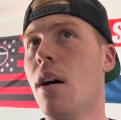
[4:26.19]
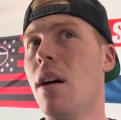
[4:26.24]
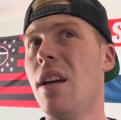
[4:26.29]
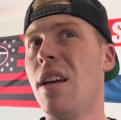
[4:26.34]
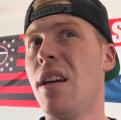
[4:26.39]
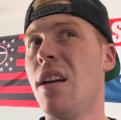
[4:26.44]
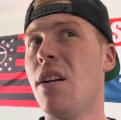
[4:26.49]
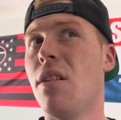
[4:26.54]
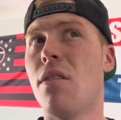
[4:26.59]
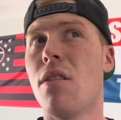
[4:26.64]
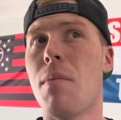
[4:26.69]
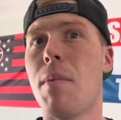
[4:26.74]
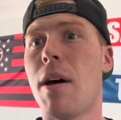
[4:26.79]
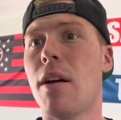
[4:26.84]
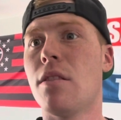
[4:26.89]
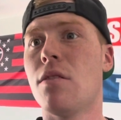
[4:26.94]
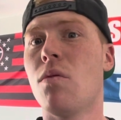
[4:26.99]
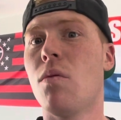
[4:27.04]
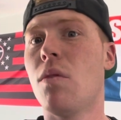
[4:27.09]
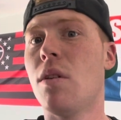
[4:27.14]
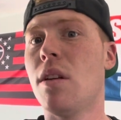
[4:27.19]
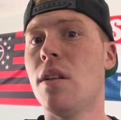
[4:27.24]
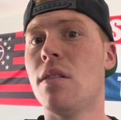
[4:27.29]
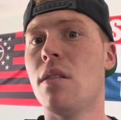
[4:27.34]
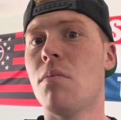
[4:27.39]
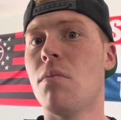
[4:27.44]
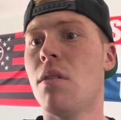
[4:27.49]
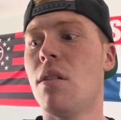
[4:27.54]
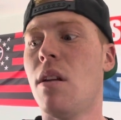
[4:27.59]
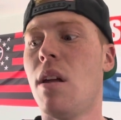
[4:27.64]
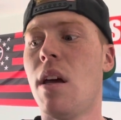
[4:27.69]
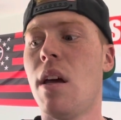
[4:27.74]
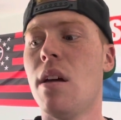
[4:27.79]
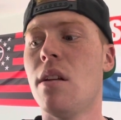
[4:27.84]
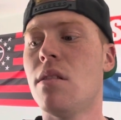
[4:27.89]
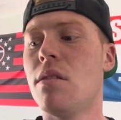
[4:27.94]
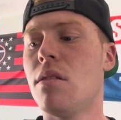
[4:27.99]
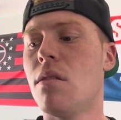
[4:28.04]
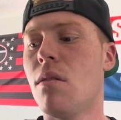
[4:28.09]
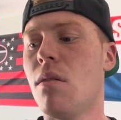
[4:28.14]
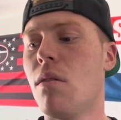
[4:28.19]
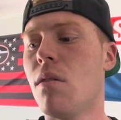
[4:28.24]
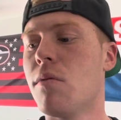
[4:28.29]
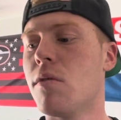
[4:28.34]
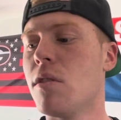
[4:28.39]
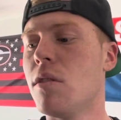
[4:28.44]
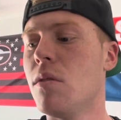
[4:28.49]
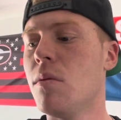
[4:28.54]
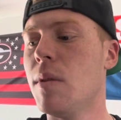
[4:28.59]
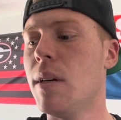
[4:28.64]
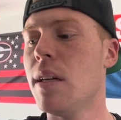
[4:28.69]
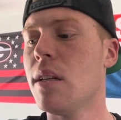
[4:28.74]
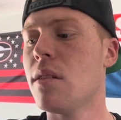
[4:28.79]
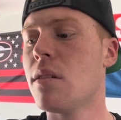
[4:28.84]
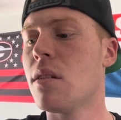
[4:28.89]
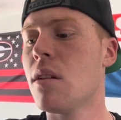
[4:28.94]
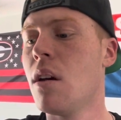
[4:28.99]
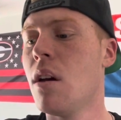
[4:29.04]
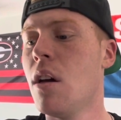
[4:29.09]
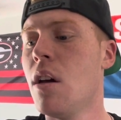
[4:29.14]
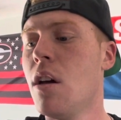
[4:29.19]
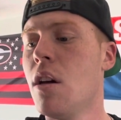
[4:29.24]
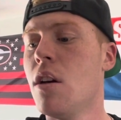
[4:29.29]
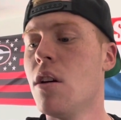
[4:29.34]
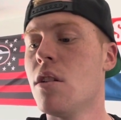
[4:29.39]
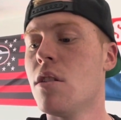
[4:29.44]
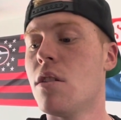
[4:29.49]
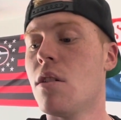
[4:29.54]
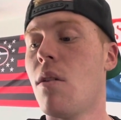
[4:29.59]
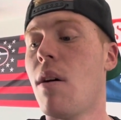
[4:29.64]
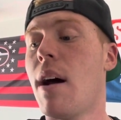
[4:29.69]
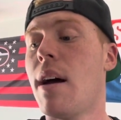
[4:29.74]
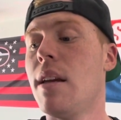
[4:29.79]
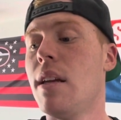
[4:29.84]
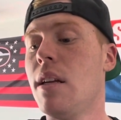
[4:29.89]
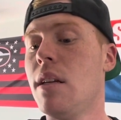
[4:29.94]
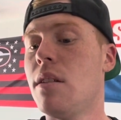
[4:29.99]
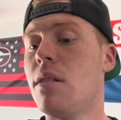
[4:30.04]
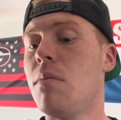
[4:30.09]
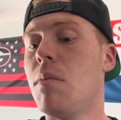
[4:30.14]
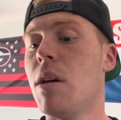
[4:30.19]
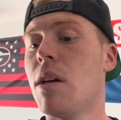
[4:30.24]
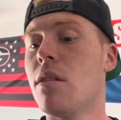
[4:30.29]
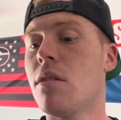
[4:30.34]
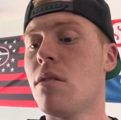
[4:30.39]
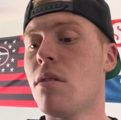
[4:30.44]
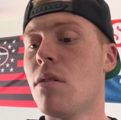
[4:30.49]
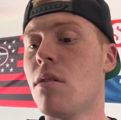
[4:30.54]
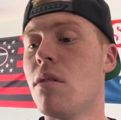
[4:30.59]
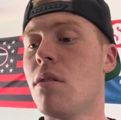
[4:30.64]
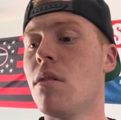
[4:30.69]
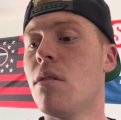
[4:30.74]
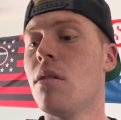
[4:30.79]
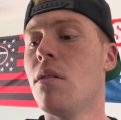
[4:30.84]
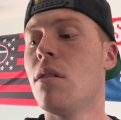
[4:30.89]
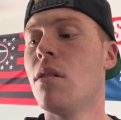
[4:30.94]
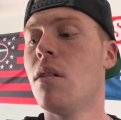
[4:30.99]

here in about 20-something days, so a little over 2 weeks. So I need to make sure